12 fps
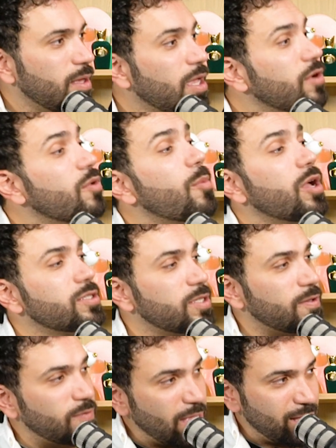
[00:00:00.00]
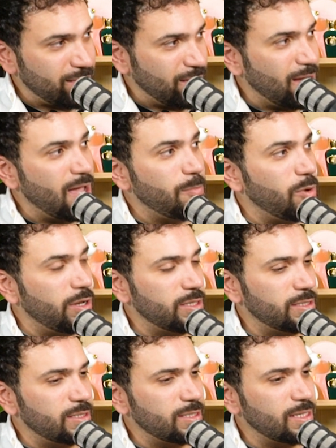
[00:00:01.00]
It reminds me of that time, but
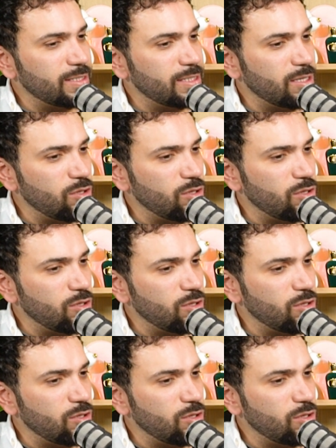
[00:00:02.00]
it's